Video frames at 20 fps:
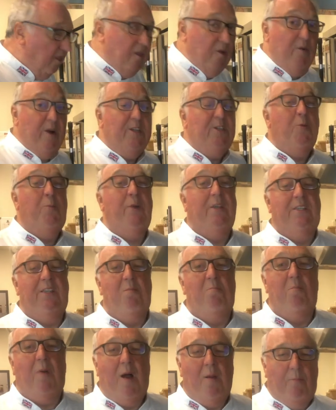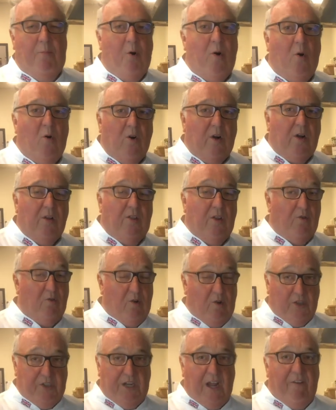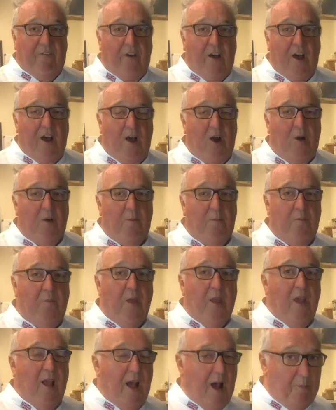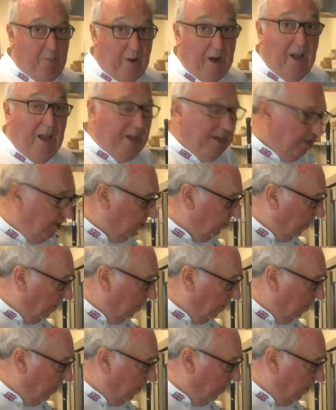The recipe's in my book, The Royal Chef at Home. I put a link to